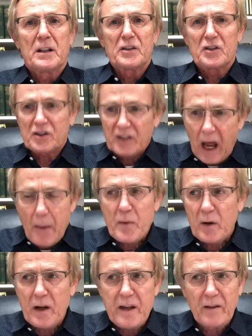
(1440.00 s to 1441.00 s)
Stop your
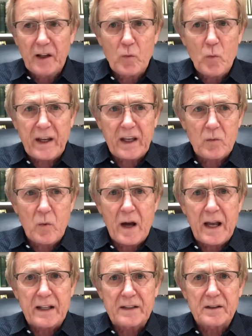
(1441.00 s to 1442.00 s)
evil and wicked
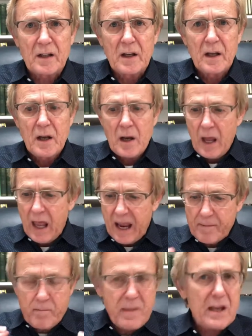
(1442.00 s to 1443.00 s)
ways.
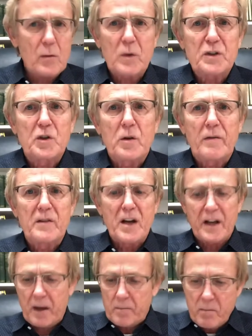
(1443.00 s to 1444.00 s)
Admit what you have done.
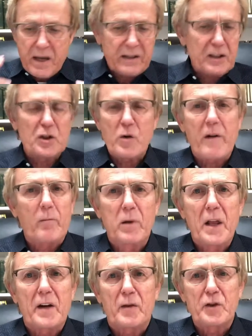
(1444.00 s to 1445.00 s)
Admit that you have
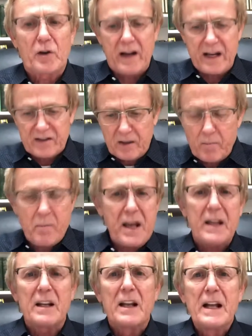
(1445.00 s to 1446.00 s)
blood on your hands.
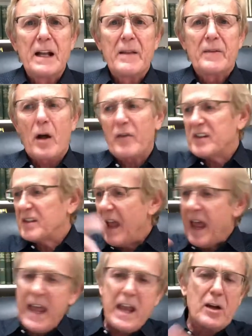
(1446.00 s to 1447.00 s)
Admit all this
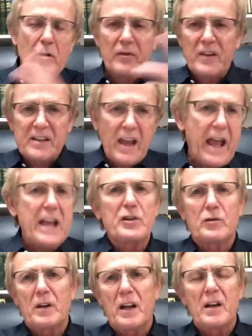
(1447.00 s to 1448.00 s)
anger and this
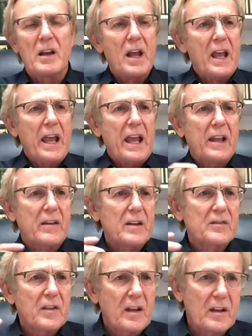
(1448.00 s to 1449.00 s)
hatred and, and,
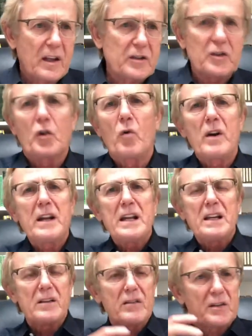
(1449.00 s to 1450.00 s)
this, and this greed
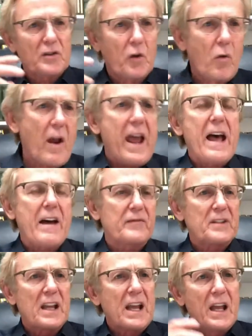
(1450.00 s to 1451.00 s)
and this graft
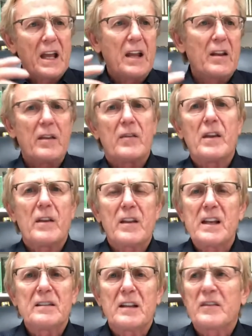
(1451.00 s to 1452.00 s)
and
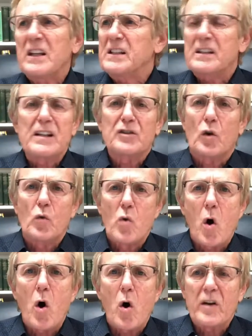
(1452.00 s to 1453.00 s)
th that these things are
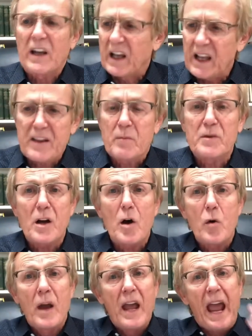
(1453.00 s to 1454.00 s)
wrong and let them
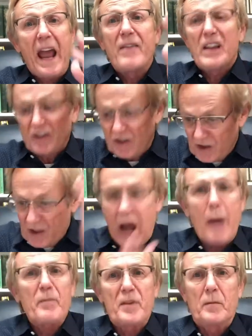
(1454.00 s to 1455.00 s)
go and then
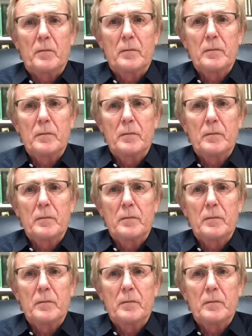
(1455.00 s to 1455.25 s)
stop them.